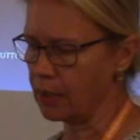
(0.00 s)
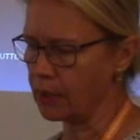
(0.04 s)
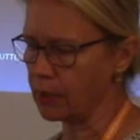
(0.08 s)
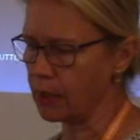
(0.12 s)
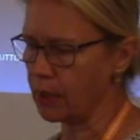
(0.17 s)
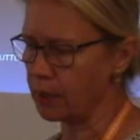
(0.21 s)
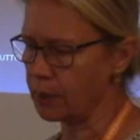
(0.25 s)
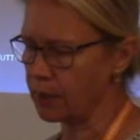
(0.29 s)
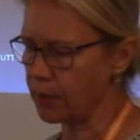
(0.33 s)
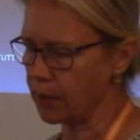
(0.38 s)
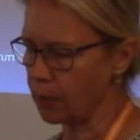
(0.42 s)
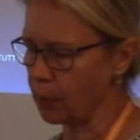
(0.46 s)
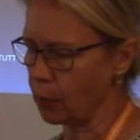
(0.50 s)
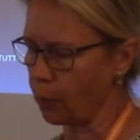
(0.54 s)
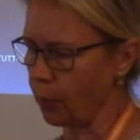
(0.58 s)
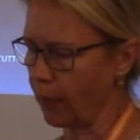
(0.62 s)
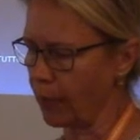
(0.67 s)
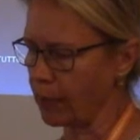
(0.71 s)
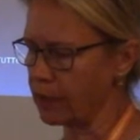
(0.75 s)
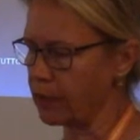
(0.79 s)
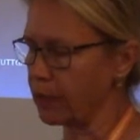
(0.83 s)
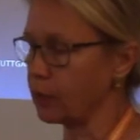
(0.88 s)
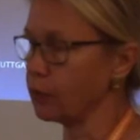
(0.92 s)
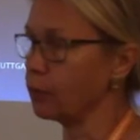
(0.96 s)

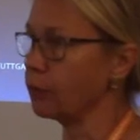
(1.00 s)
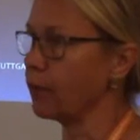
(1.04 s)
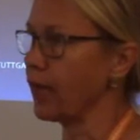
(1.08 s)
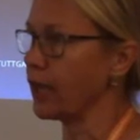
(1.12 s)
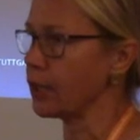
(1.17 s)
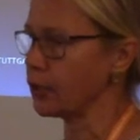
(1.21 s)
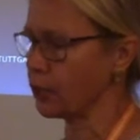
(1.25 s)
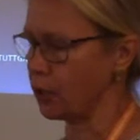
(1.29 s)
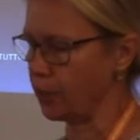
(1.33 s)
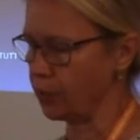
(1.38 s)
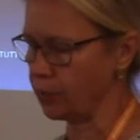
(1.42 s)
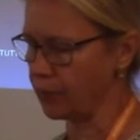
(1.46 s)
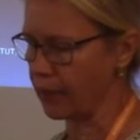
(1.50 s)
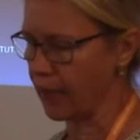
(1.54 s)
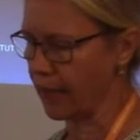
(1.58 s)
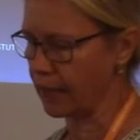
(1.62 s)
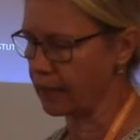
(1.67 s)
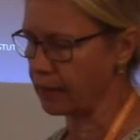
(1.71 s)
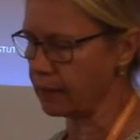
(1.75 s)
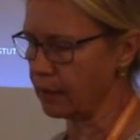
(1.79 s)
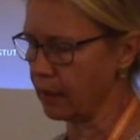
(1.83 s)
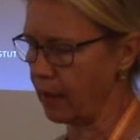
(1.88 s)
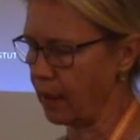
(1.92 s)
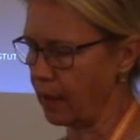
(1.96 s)
Subsequent decoration of
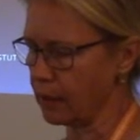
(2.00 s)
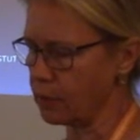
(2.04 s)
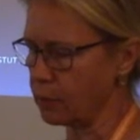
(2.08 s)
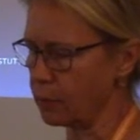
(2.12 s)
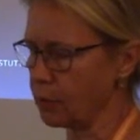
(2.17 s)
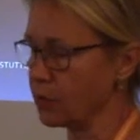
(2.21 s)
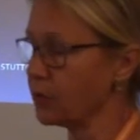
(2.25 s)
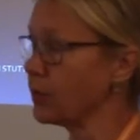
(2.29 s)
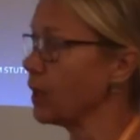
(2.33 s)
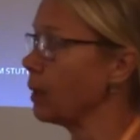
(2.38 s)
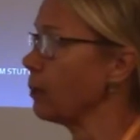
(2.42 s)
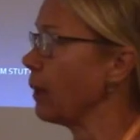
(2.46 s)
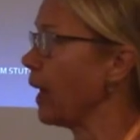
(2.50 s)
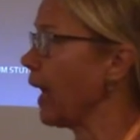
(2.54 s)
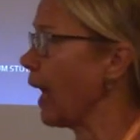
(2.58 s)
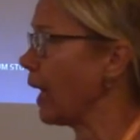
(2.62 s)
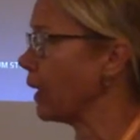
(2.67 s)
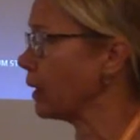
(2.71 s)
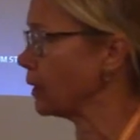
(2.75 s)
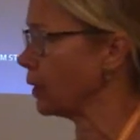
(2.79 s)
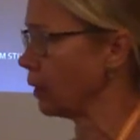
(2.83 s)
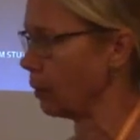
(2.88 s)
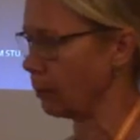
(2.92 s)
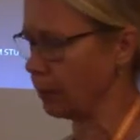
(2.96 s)
textiles was nearby
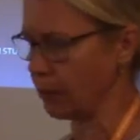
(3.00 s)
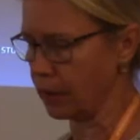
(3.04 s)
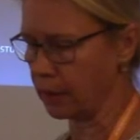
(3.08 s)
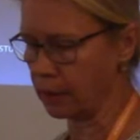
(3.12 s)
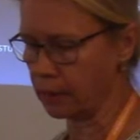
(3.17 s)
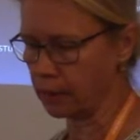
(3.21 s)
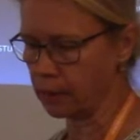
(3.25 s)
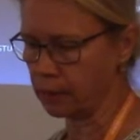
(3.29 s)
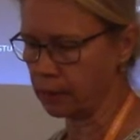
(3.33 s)
uncommon.